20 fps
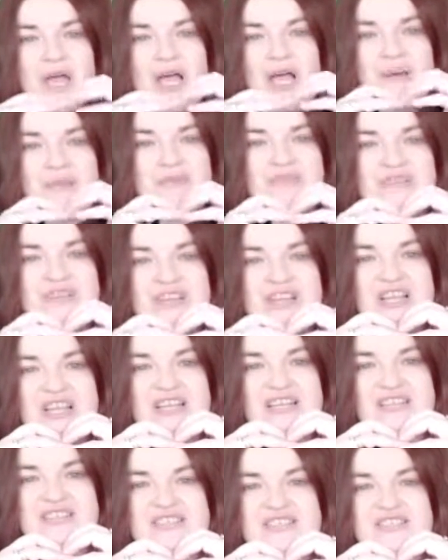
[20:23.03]
I'm
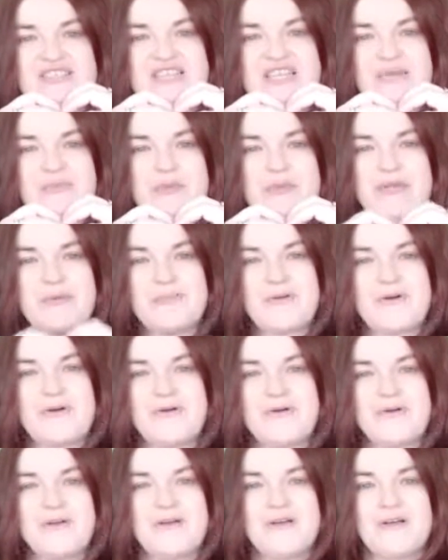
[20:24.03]
feeling it today,
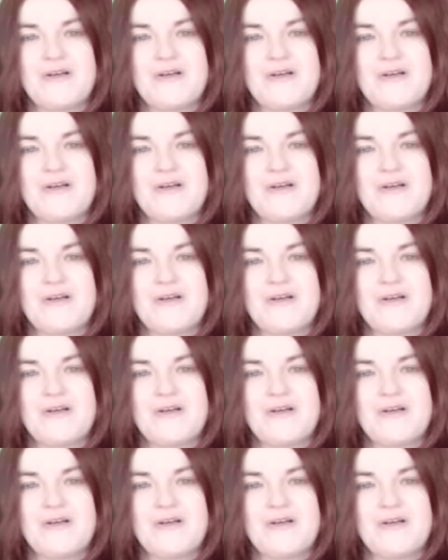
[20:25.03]
people.